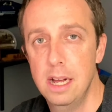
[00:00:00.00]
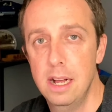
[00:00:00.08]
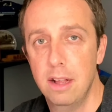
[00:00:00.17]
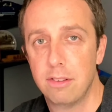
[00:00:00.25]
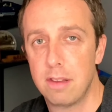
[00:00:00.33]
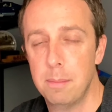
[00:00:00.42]

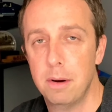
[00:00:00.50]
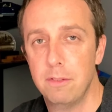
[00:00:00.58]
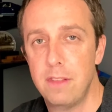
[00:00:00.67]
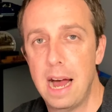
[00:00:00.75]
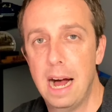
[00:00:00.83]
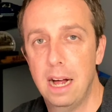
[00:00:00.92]
some of
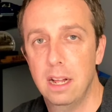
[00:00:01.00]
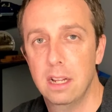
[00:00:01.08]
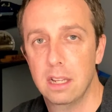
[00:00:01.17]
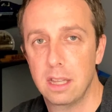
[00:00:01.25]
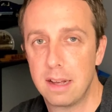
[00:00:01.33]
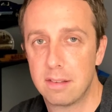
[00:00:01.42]
that
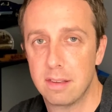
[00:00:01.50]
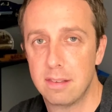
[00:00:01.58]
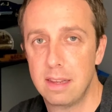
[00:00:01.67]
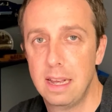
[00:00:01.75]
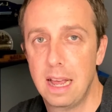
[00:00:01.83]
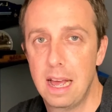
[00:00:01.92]

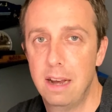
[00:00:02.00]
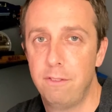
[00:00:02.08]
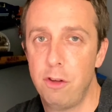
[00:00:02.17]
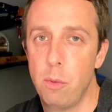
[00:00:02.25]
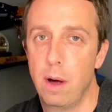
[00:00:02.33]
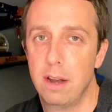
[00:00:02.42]
licensing, and if
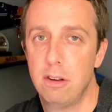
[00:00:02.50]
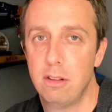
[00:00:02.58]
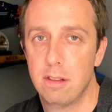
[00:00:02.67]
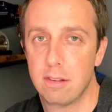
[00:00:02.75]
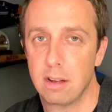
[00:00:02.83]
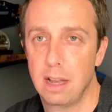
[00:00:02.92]
you want to do
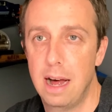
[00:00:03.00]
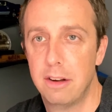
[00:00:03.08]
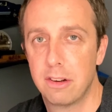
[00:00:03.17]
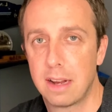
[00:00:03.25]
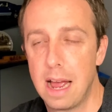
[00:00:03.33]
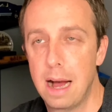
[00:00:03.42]
this in
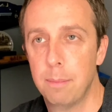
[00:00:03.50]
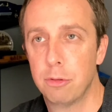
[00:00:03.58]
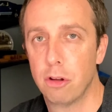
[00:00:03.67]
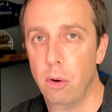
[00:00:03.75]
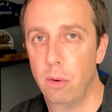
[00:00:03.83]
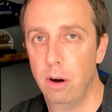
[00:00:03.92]
Logic Apps
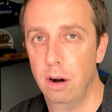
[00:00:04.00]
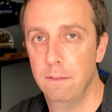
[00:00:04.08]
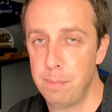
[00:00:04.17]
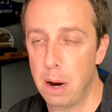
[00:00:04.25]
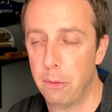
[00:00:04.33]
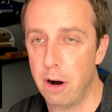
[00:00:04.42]
or
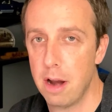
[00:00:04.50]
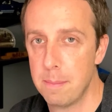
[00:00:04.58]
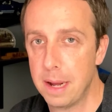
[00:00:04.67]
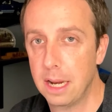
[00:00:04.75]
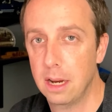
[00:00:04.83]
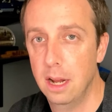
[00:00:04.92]
Power
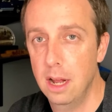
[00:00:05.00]
Automate.